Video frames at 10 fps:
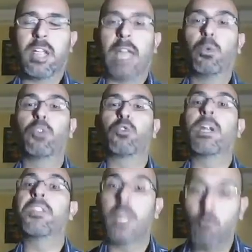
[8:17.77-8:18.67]
it will
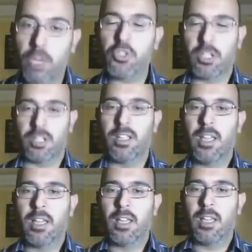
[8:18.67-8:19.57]
strengthen the Russian,
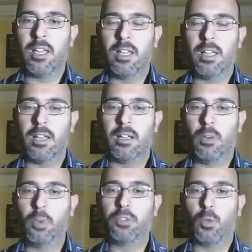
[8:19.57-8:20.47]

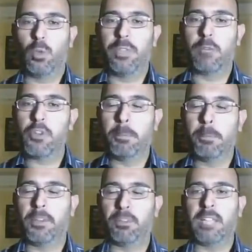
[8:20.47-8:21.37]
also the
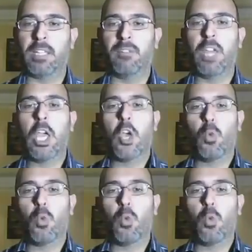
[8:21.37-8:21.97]
Russian perspective,